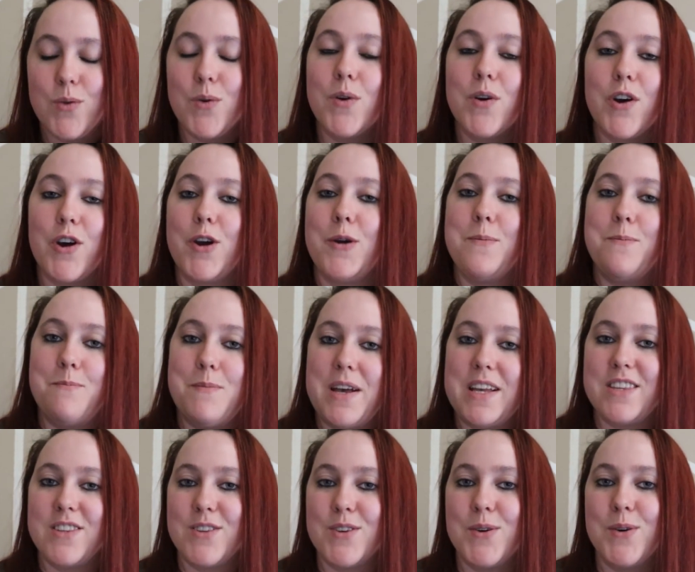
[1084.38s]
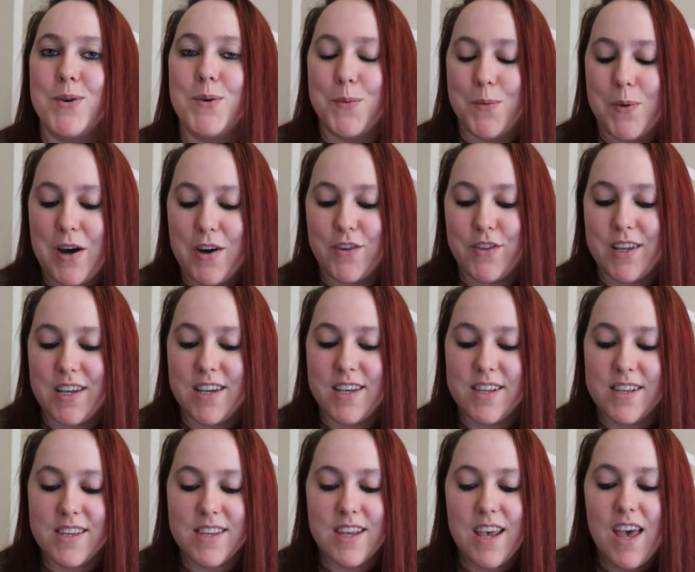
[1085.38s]
your mental
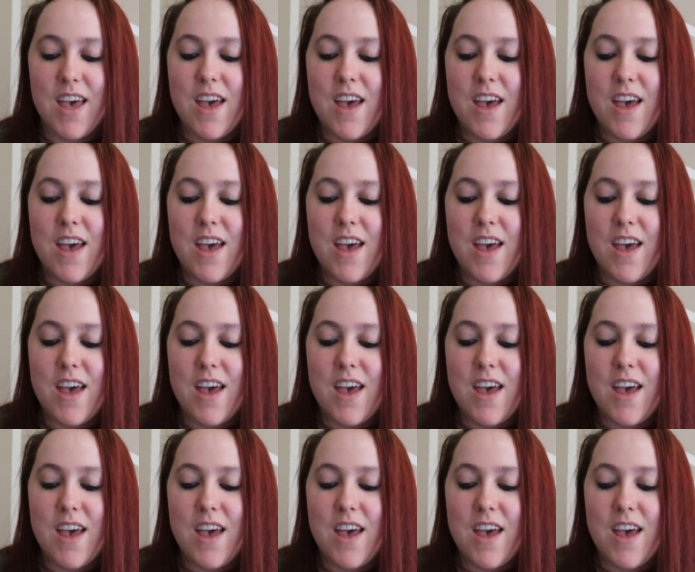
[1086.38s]
wellness.